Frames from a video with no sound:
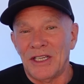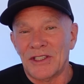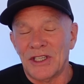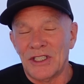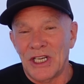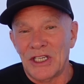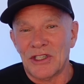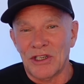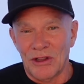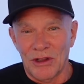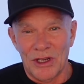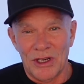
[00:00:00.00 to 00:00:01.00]

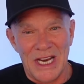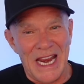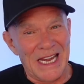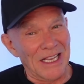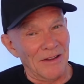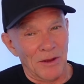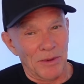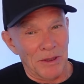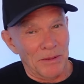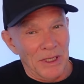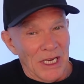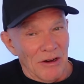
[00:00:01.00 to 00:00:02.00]
suggestion that any of the
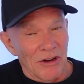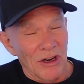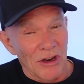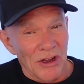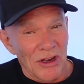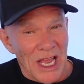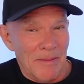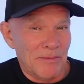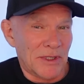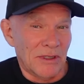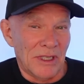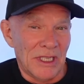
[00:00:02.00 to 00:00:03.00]
people here are not
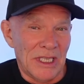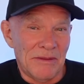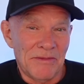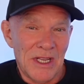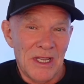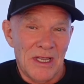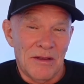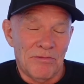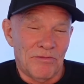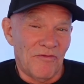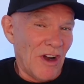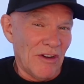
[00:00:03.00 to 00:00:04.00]
absolutely
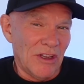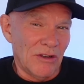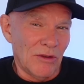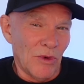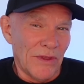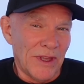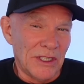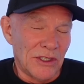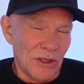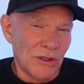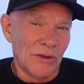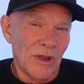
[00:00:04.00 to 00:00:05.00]
very good at what they
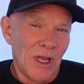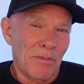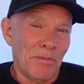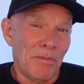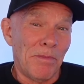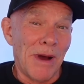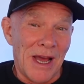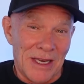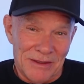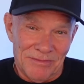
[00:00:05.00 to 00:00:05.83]
do. But